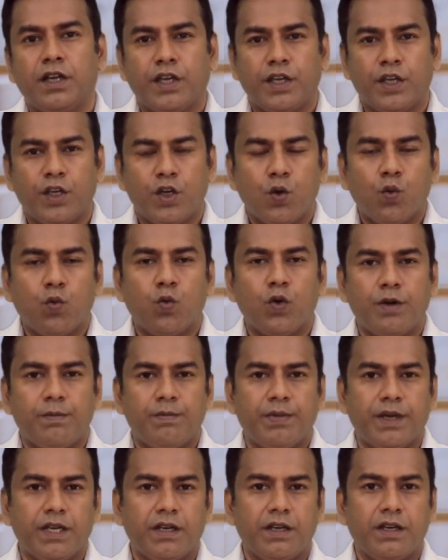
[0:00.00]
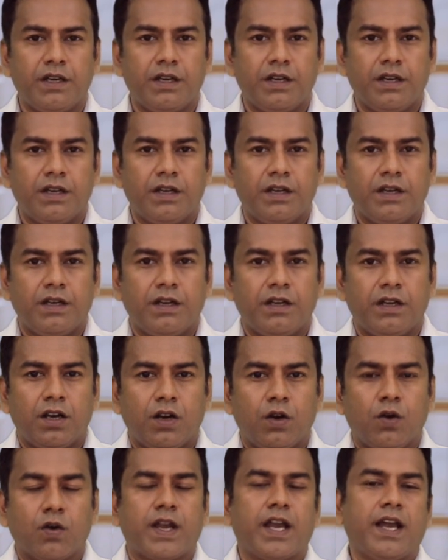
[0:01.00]
you would be
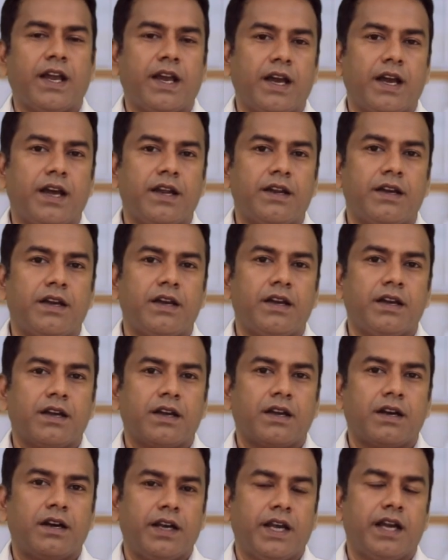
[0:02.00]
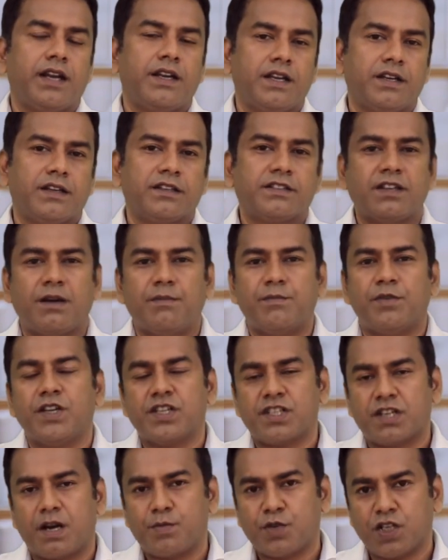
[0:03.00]
looking at creating some
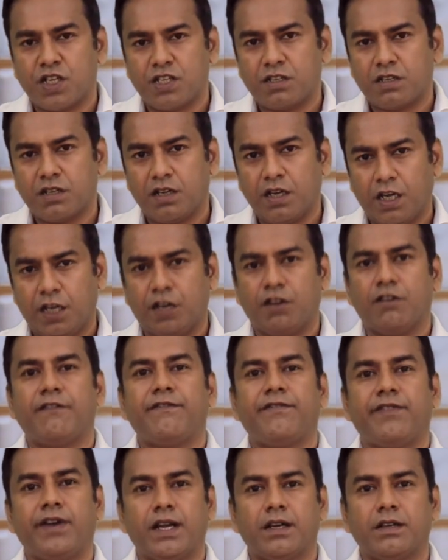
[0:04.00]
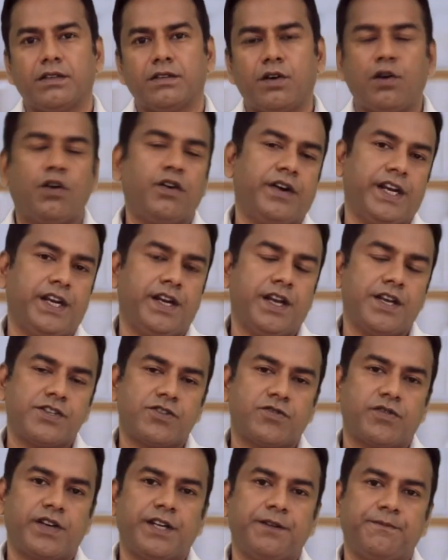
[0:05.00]
disruptions in your field or
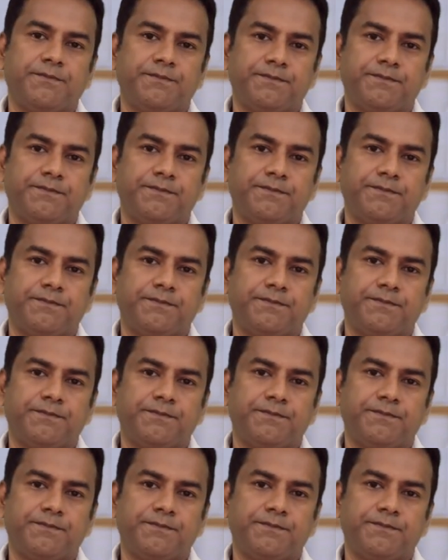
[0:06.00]
industry.